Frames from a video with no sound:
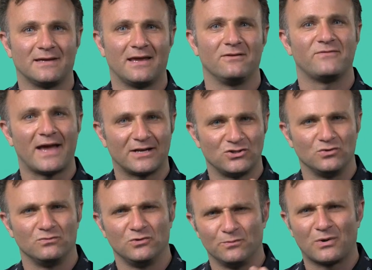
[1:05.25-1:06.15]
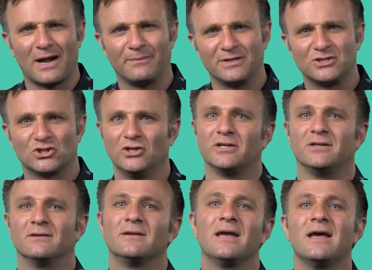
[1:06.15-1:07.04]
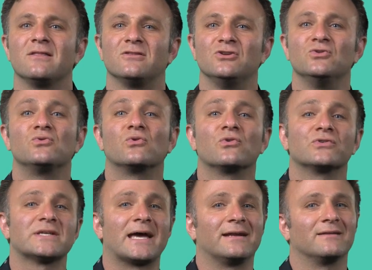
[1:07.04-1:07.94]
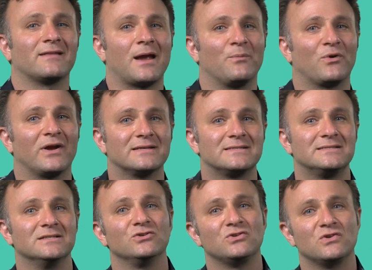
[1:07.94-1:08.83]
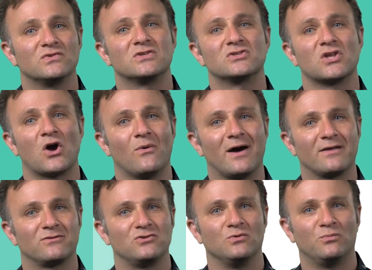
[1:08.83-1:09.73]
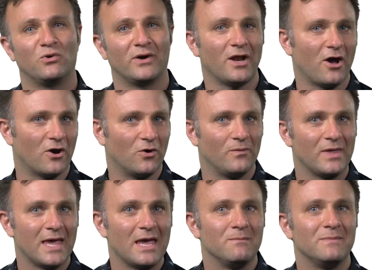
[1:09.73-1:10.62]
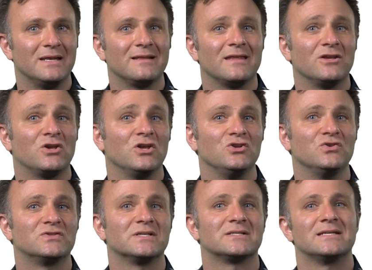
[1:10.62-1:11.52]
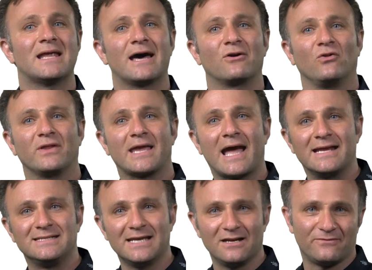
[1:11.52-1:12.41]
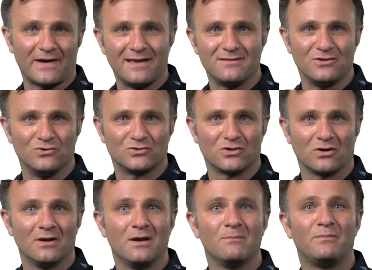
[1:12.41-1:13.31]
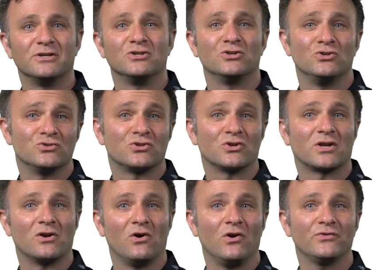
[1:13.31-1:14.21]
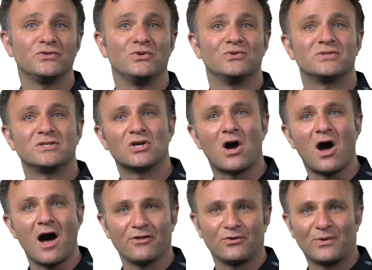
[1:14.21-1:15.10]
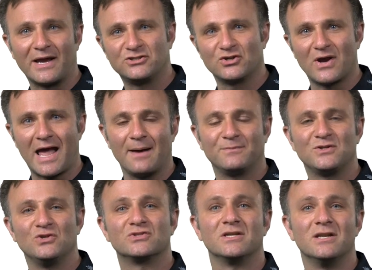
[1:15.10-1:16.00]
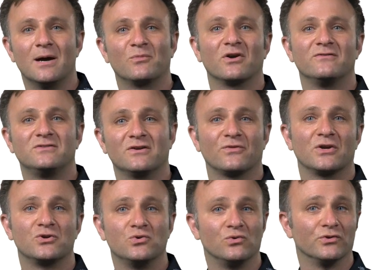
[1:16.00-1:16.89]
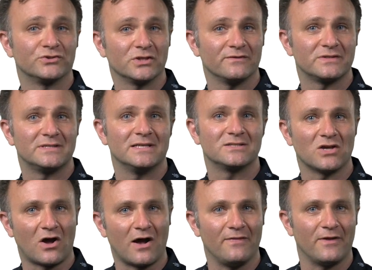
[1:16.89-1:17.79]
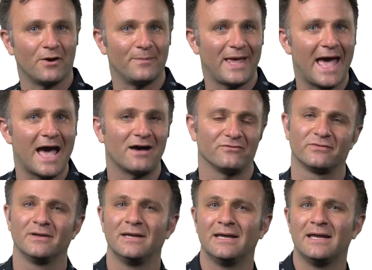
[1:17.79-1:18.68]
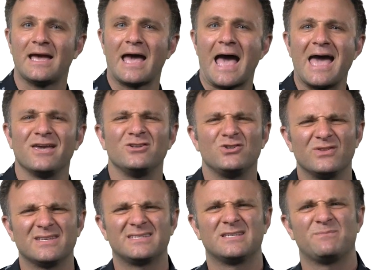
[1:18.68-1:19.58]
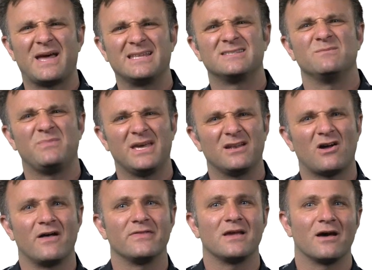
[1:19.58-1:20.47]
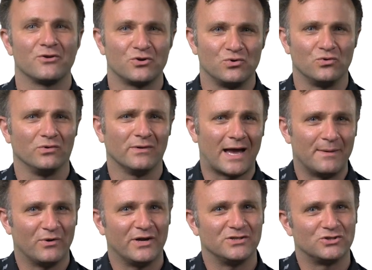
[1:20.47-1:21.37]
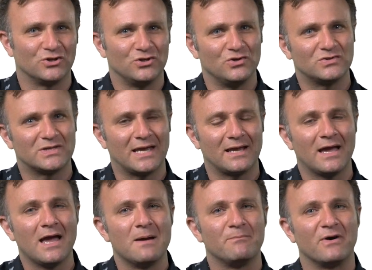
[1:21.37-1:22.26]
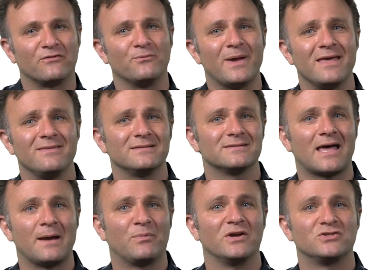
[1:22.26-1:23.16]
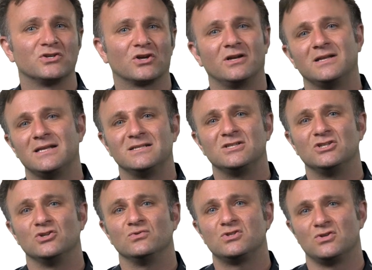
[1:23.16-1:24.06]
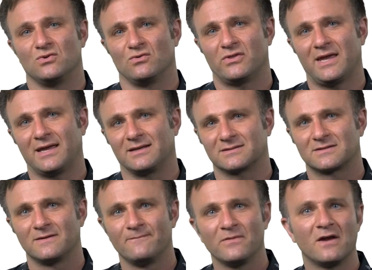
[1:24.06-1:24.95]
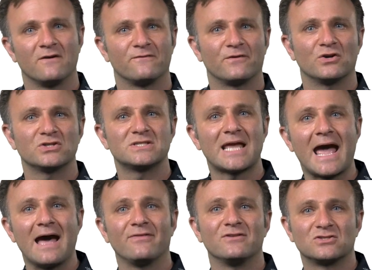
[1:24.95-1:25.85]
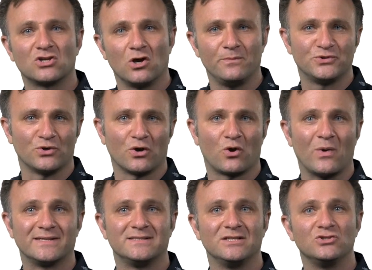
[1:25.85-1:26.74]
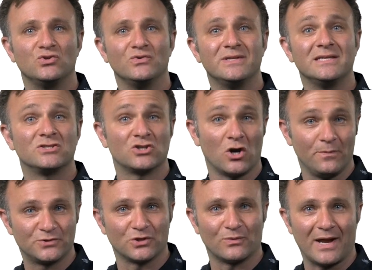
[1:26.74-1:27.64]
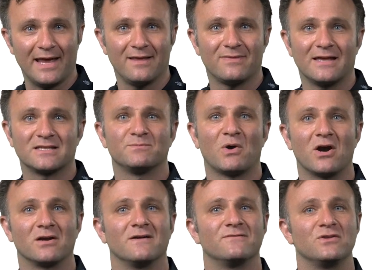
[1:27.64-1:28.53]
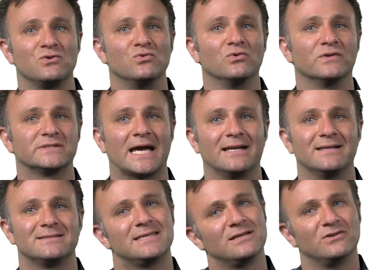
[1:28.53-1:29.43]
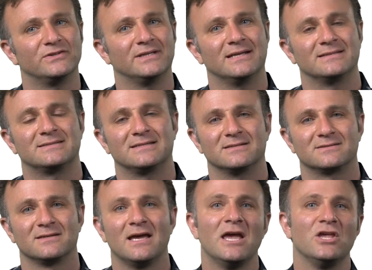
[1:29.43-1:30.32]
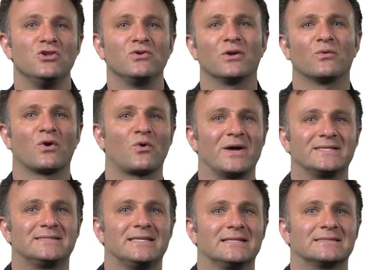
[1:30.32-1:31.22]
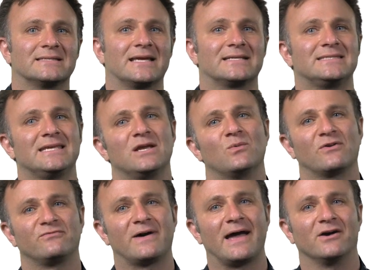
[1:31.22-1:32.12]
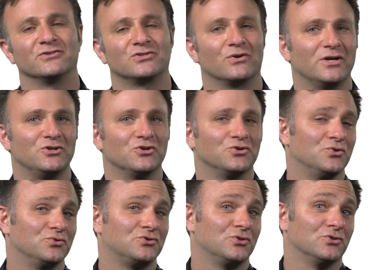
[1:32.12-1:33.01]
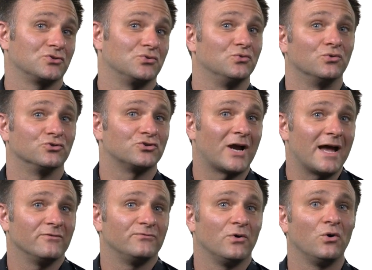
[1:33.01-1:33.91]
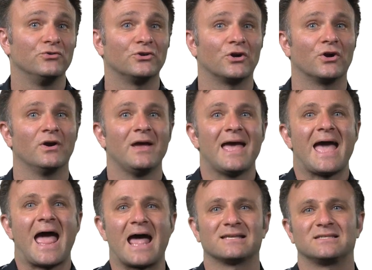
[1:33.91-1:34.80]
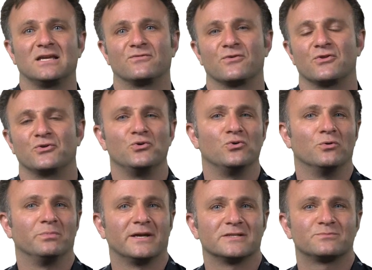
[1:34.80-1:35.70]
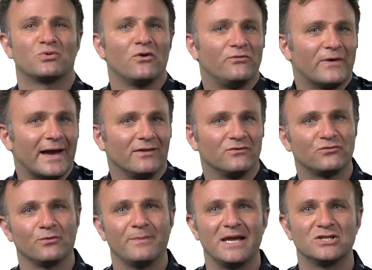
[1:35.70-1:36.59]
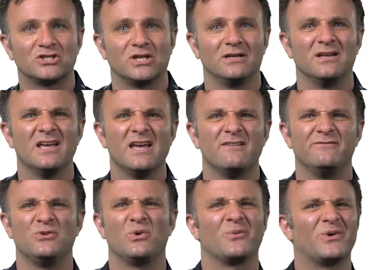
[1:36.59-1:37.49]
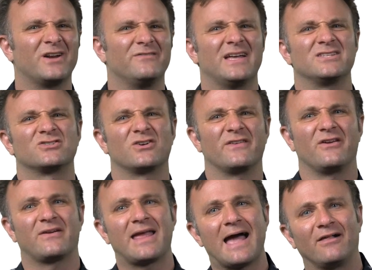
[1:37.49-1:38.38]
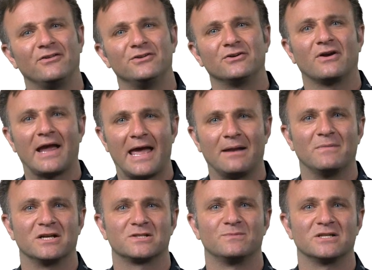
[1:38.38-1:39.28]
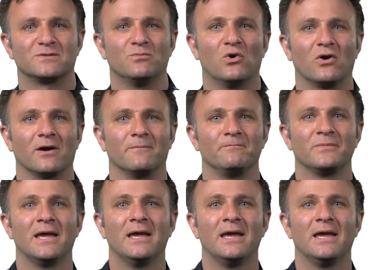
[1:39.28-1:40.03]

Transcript: In fact, you, you probably should. The new Google Sign-in library still uses OAuth two point oh, meaning that you can use it to not only identify the user, but your user can also use it to authorize your app to use a number of different Google services on their behalf. How you do this depends a bit on the other Google libraries you're using, but for many of these libraries, you're going to need to do two things. First, add the scopes you're requesting to the scopes array that's part of the Google Sign-in singleton instance. You can request things like seeing what files are in your user's Google Drive folder, asking for their Google plus profile information, viewing what events are on their calendar, and much, much more.